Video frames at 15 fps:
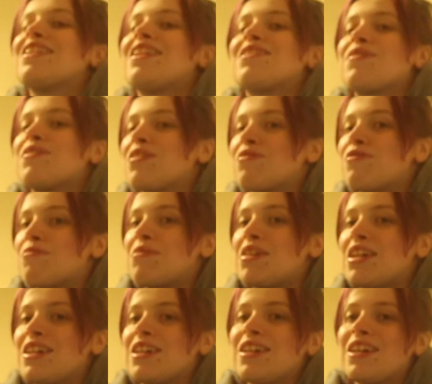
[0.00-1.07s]
That's all from
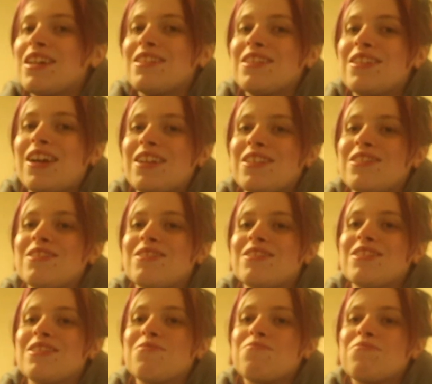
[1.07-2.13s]
me. I'll see you guys
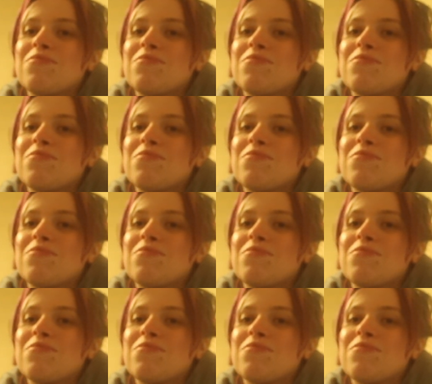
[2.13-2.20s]
soon.